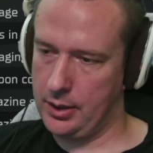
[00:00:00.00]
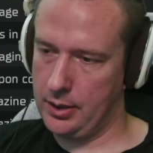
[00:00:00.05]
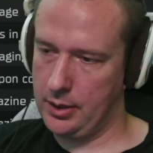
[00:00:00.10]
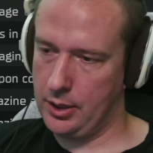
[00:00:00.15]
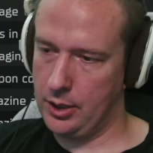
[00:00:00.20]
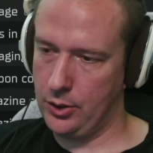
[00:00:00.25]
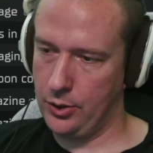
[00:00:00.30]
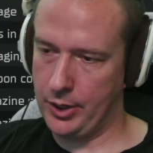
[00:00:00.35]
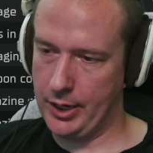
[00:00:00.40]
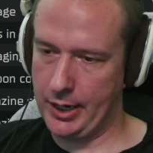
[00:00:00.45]

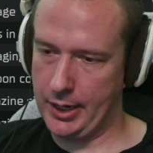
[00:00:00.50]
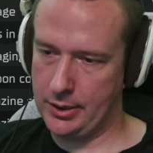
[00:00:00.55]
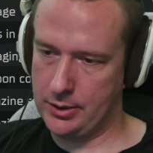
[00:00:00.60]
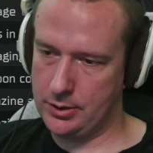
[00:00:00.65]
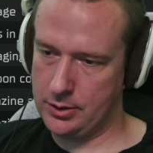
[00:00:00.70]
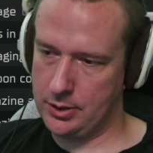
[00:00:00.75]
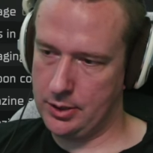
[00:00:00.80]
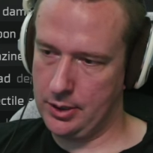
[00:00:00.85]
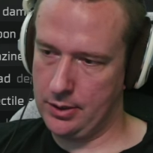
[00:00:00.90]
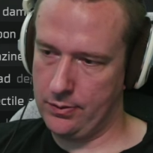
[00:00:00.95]
You get
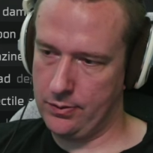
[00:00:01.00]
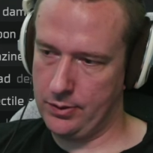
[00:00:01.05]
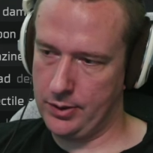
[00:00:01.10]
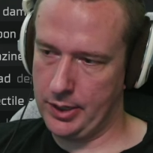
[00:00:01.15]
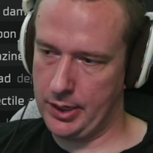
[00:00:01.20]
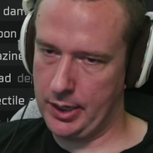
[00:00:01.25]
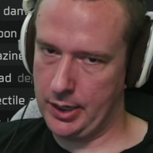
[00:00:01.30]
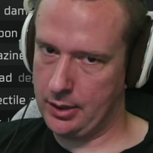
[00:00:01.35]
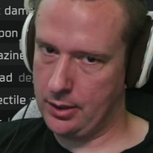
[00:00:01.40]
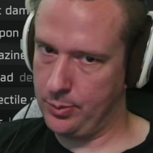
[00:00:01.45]
stuff
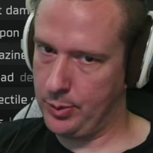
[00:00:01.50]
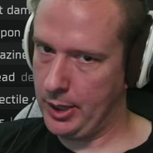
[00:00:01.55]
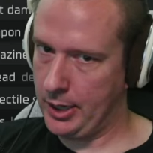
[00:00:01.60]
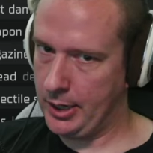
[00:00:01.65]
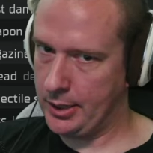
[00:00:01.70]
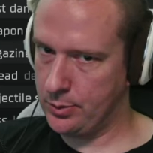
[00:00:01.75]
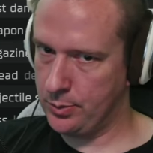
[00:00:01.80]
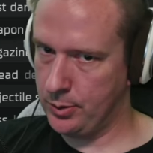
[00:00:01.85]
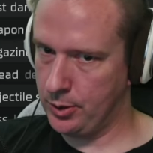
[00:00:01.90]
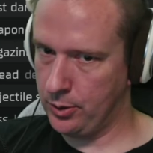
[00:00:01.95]
like the
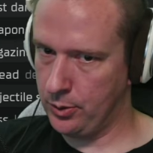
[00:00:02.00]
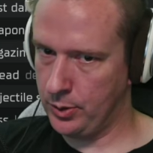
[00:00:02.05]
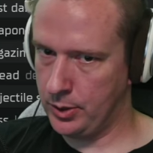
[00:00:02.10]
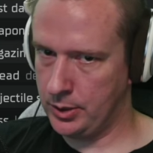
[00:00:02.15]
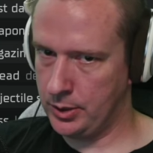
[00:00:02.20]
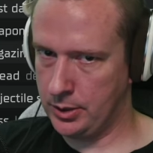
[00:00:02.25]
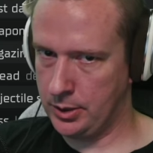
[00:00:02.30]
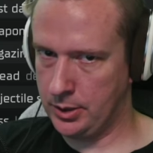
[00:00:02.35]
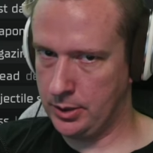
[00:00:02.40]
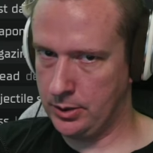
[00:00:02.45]
plasma,
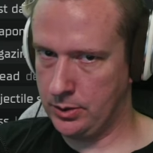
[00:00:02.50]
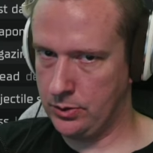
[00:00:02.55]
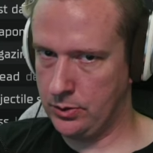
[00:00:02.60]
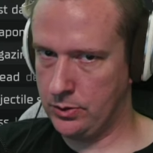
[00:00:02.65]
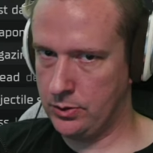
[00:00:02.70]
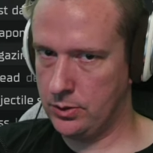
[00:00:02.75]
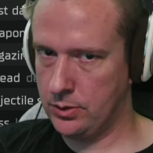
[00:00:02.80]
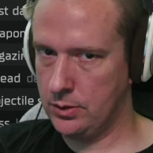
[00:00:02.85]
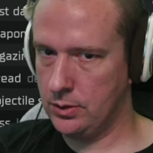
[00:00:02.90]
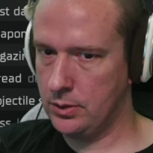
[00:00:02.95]
which
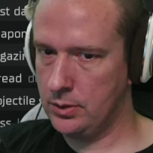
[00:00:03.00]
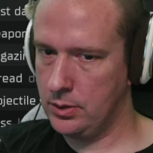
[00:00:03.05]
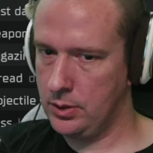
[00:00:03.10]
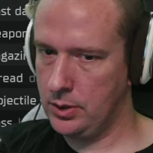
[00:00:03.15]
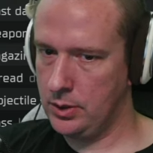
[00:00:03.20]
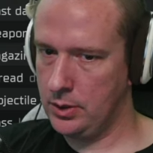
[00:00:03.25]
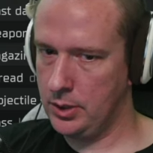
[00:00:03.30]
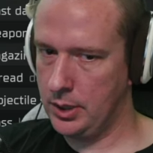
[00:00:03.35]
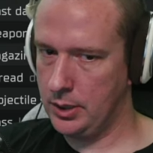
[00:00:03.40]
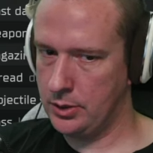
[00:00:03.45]
is
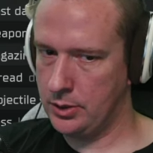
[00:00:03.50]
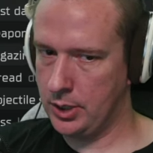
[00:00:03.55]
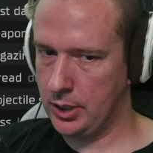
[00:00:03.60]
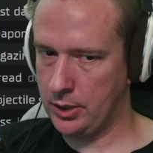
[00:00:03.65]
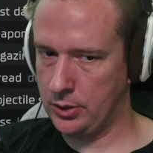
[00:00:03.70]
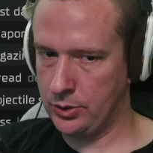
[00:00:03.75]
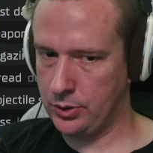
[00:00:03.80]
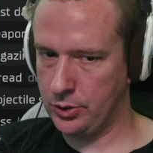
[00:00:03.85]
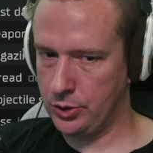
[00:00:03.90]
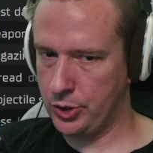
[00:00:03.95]
a
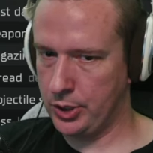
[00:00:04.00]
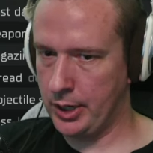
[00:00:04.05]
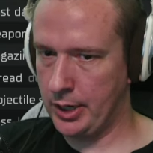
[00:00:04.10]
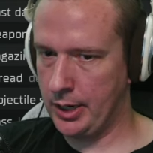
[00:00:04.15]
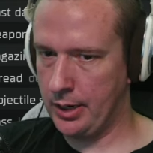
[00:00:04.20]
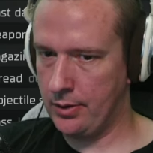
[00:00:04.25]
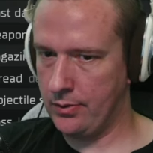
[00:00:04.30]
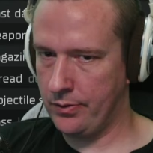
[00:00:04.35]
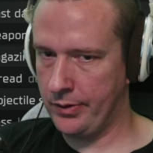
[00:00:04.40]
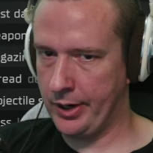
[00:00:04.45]
single
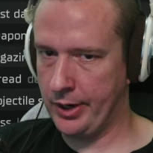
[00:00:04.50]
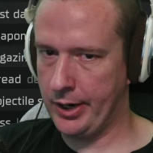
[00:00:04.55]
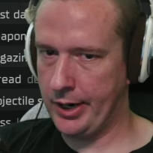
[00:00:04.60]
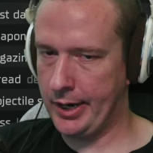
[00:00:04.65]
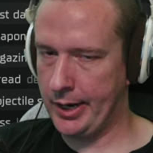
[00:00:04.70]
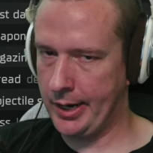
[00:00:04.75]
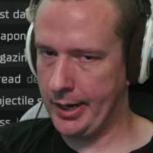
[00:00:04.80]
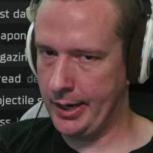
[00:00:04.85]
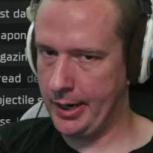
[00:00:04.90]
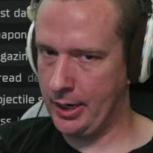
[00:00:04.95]
shot, very
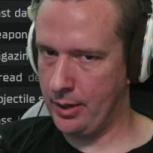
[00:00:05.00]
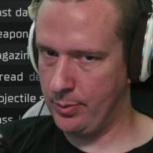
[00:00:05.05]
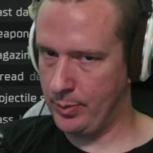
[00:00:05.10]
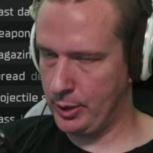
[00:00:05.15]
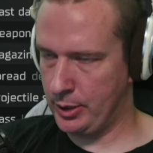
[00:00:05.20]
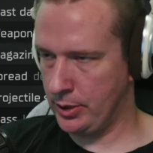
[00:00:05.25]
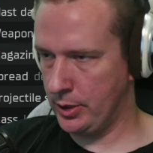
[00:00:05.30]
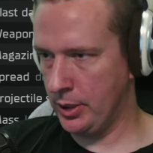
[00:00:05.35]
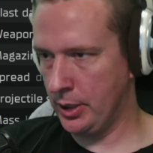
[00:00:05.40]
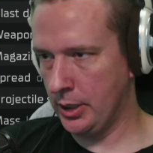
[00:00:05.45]
high
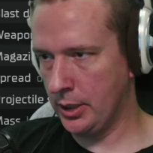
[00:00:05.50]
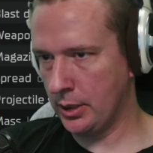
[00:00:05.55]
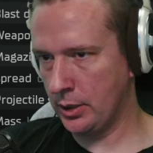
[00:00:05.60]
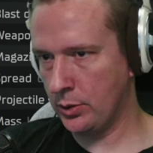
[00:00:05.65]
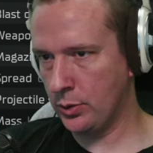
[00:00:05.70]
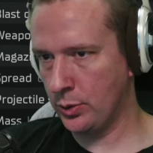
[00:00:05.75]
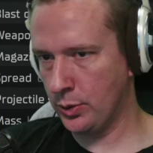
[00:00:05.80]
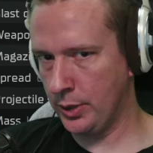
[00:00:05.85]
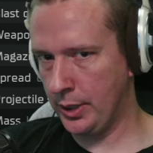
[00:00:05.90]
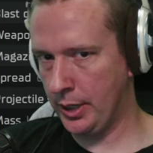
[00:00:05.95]
damage, long
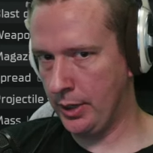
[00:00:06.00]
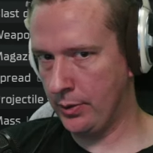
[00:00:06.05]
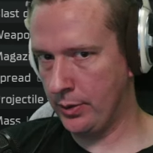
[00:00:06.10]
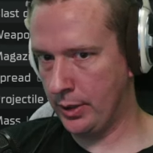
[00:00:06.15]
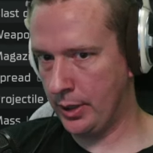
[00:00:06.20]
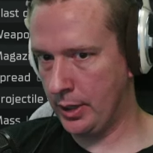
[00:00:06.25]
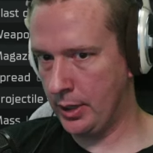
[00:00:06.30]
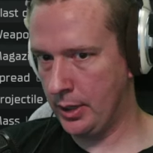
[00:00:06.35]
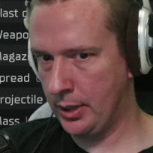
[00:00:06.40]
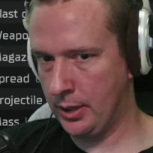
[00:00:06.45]
cooldown
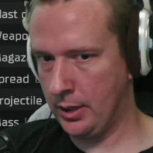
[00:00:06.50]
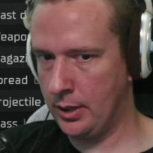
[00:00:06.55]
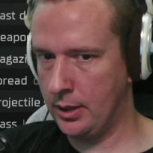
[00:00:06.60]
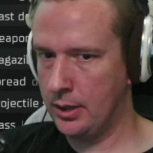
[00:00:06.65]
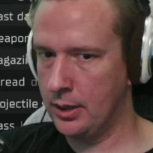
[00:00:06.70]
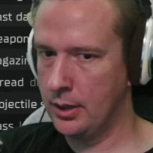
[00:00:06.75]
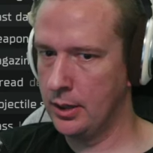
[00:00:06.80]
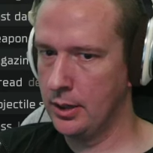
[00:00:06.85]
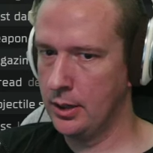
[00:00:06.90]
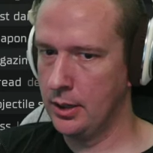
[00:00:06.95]
gun.
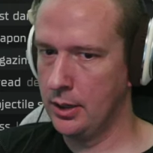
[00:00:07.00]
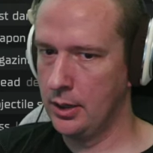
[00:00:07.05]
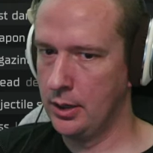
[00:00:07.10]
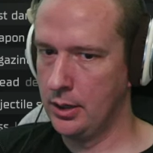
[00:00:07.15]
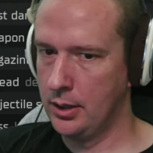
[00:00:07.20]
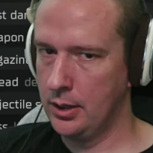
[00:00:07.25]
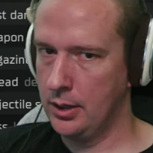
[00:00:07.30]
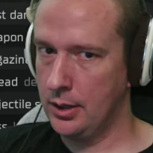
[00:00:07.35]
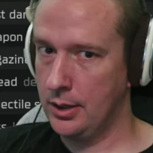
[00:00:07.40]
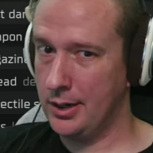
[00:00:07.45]

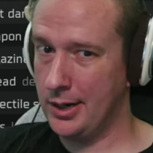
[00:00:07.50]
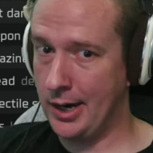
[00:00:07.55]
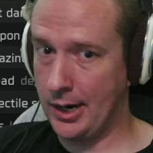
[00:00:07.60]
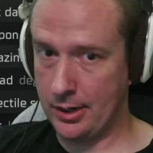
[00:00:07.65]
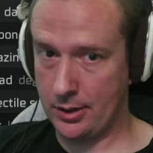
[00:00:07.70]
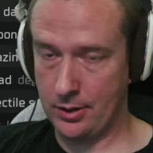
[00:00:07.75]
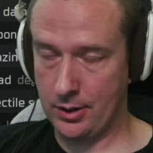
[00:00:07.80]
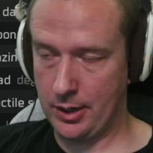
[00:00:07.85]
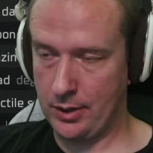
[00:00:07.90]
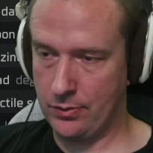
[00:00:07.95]
Not
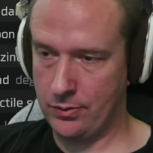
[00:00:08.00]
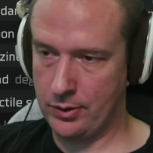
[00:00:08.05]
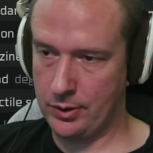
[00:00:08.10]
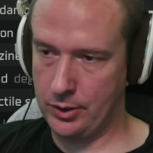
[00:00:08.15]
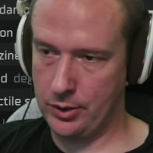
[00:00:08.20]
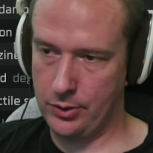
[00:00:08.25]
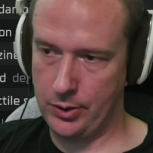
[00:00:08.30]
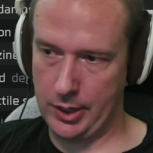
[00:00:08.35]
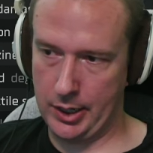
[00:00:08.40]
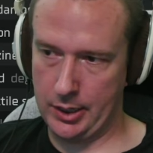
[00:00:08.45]
great for
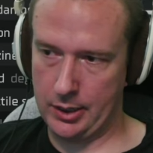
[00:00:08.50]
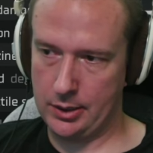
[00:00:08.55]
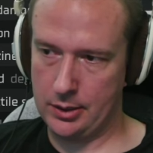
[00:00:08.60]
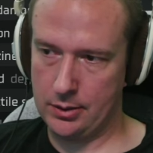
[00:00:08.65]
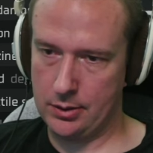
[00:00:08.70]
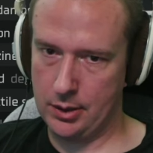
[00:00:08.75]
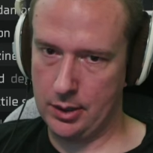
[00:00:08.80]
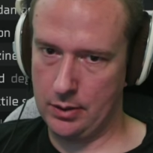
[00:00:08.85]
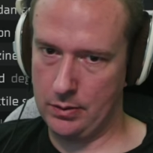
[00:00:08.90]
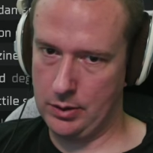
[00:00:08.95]
looting,
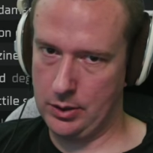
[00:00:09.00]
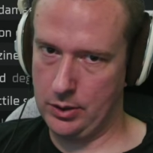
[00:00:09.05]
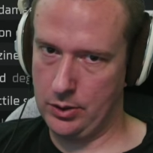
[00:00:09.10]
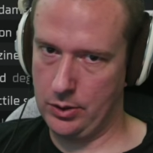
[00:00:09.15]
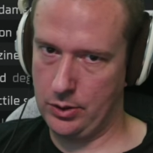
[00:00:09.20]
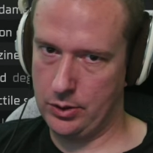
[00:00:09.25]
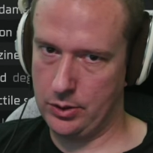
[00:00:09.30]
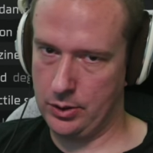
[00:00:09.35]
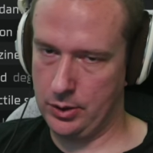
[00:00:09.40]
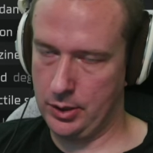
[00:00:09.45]
even though you
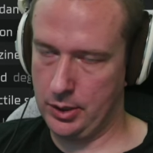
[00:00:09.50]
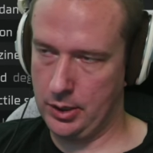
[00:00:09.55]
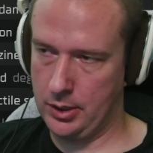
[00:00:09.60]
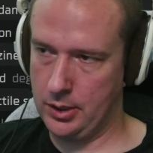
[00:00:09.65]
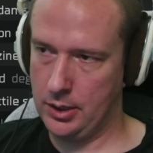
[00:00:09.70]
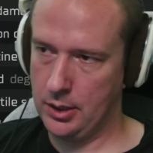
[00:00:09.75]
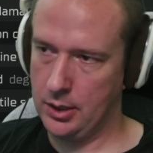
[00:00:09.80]
could,